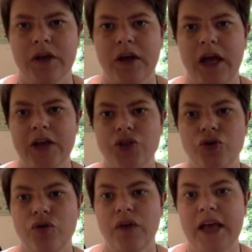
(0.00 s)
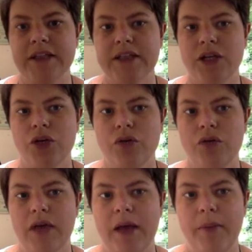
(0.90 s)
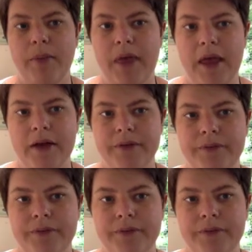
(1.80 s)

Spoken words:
and you create a new campaign.